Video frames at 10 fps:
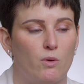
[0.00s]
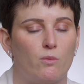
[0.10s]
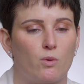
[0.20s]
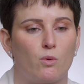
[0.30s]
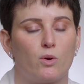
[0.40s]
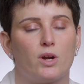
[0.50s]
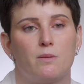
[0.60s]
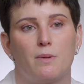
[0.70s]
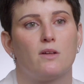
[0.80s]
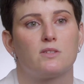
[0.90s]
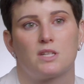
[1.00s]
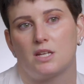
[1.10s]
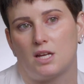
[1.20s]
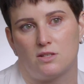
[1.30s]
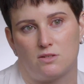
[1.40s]
when we're worried about
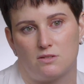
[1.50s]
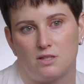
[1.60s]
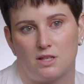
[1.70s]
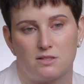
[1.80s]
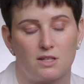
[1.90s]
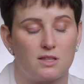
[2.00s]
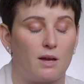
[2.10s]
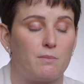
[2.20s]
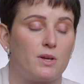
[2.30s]
skin cancers and things like that,